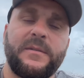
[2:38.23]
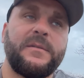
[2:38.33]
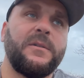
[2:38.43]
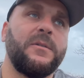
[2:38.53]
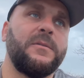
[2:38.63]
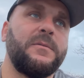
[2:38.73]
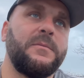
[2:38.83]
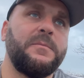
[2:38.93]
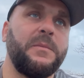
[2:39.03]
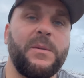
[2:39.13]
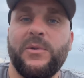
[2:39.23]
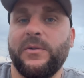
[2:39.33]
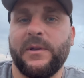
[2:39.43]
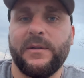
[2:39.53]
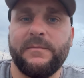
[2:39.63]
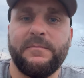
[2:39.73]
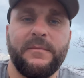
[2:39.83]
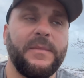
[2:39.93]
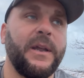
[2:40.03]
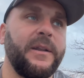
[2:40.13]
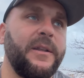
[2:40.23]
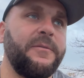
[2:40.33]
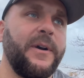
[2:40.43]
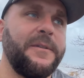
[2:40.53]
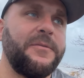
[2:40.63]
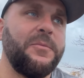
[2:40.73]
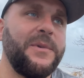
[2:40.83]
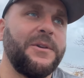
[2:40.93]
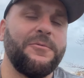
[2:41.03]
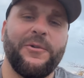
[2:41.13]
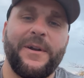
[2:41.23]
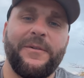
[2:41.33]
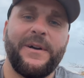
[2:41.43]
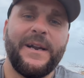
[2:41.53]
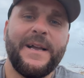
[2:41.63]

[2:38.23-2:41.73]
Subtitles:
So maybe you can get an advice from me or whatever.